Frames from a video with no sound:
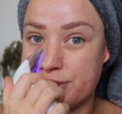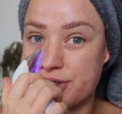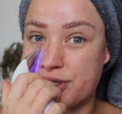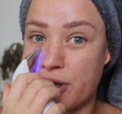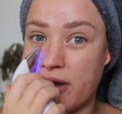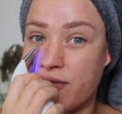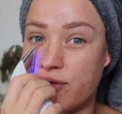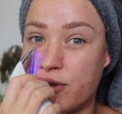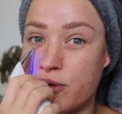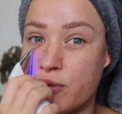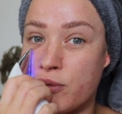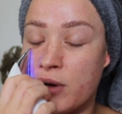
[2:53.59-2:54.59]
So if
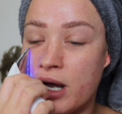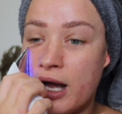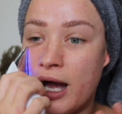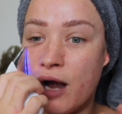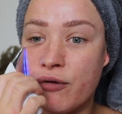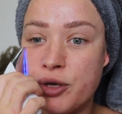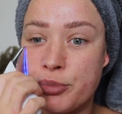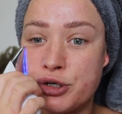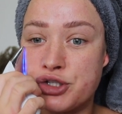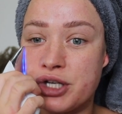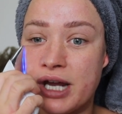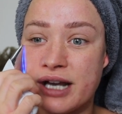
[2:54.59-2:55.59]
you are in a
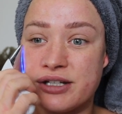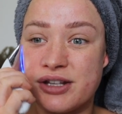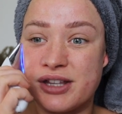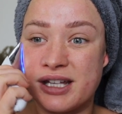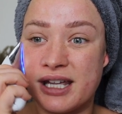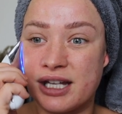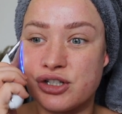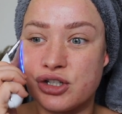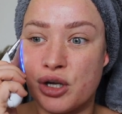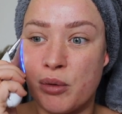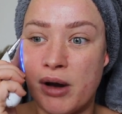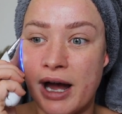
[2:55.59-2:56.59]
budget and you're thinking, do you
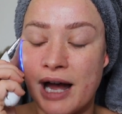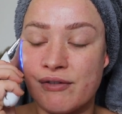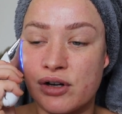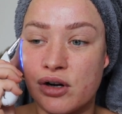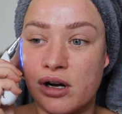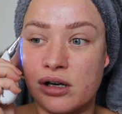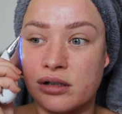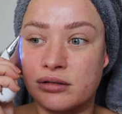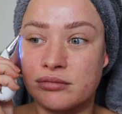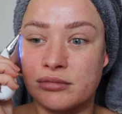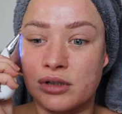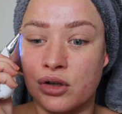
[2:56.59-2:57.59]
know what, I haven't got
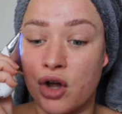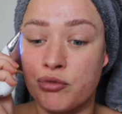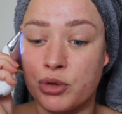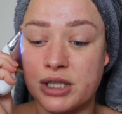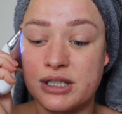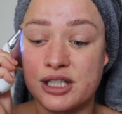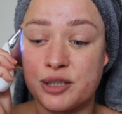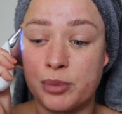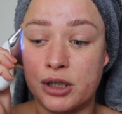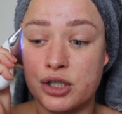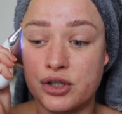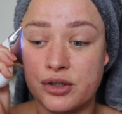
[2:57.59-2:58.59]
a lot of money to
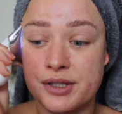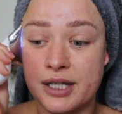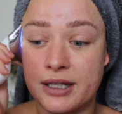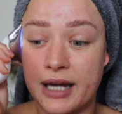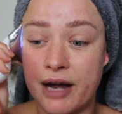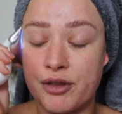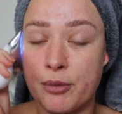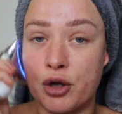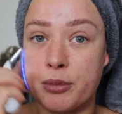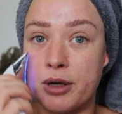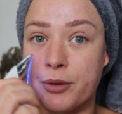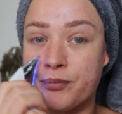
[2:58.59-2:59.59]
splurge on skincare at the
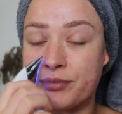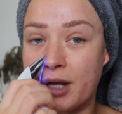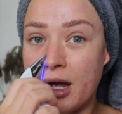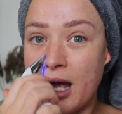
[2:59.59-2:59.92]
moment,